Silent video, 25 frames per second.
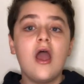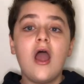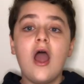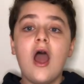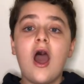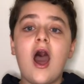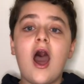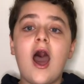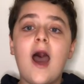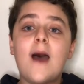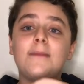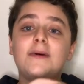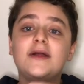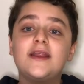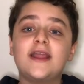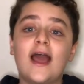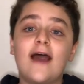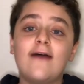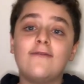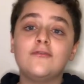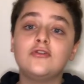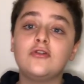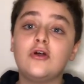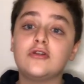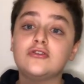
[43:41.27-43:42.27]
Uh, but yeah, I
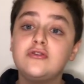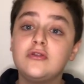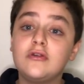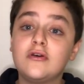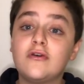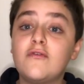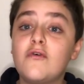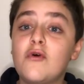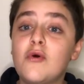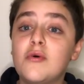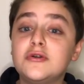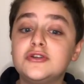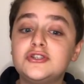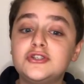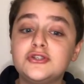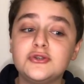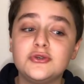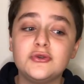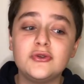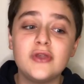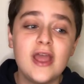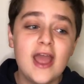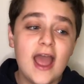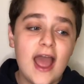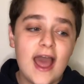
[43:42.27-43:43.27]
have a lot to look forward to,
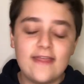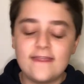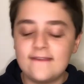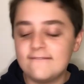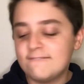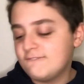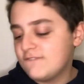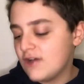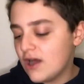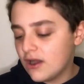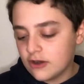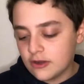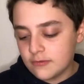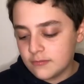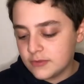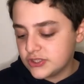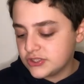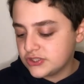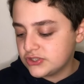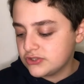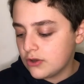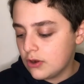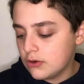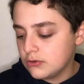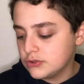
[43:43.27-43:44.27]
and then Falcon and Winter
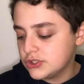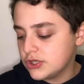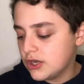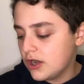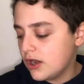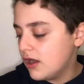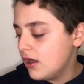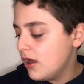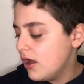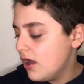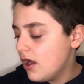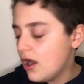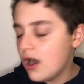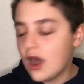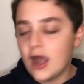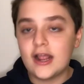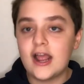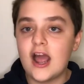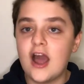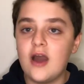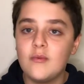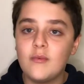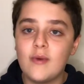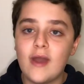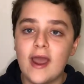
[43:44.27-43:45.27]
Soldier. I
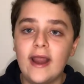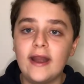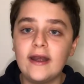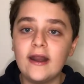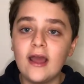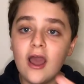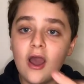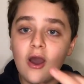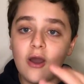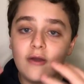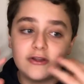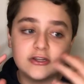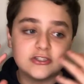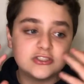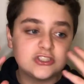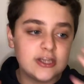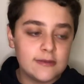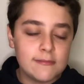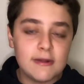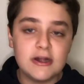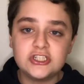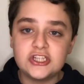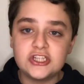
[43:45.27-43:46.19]
can't wait. We've got so much